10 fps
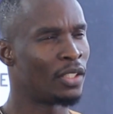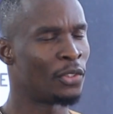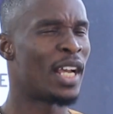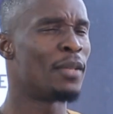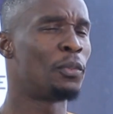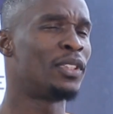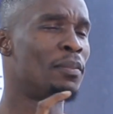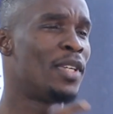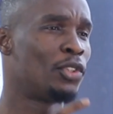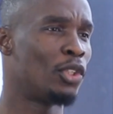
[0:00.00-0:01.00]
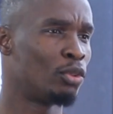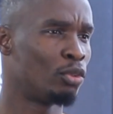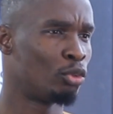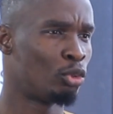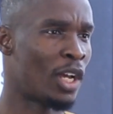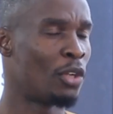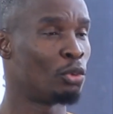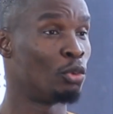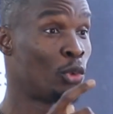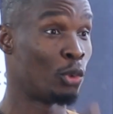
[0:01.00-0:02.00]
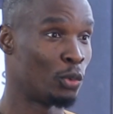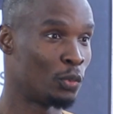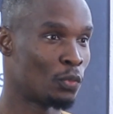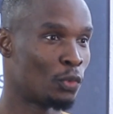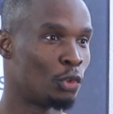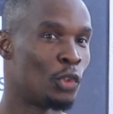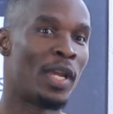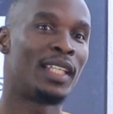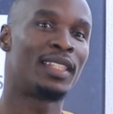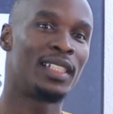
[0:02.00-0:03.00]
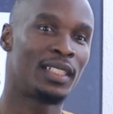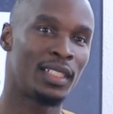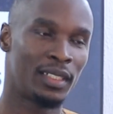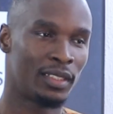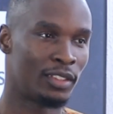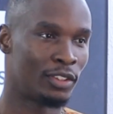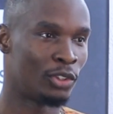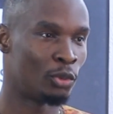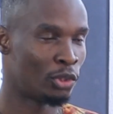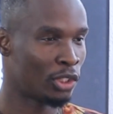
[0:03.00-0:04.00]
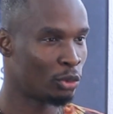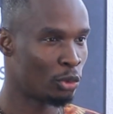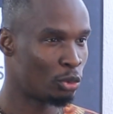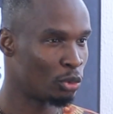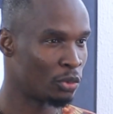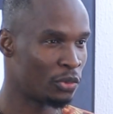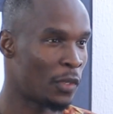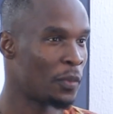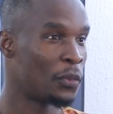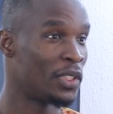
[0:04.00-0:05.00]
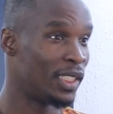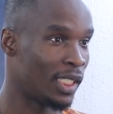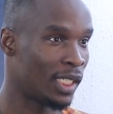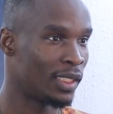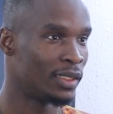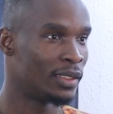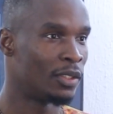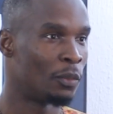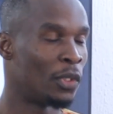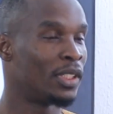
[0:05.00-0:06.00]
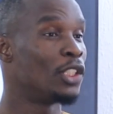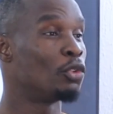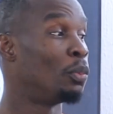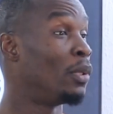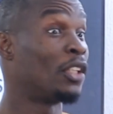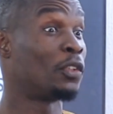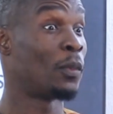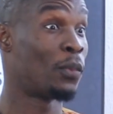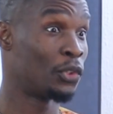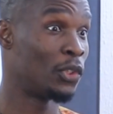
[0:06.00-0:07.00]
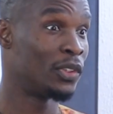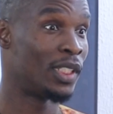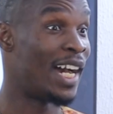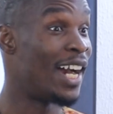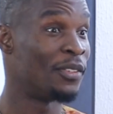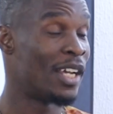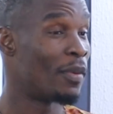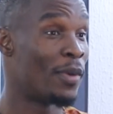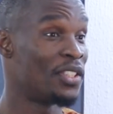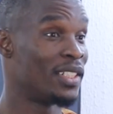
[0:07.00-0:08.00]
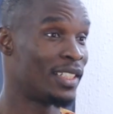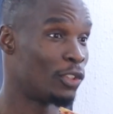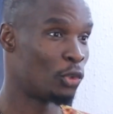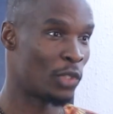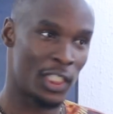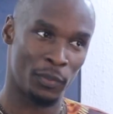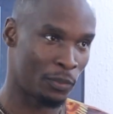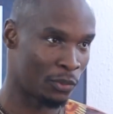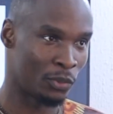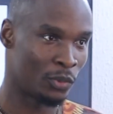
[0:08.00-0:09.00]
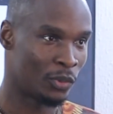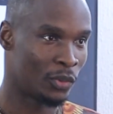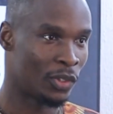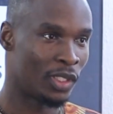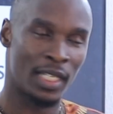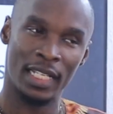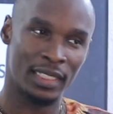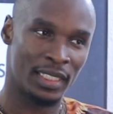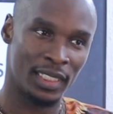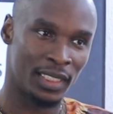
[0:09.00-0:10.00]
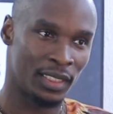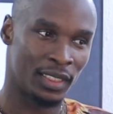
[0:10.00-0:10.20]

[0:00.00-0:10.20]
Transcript: you can't put a measure to how you will grow. You might think you just go to 4 people in a year, but things will blow out of proportion and you have about 16 or 20 people. That's the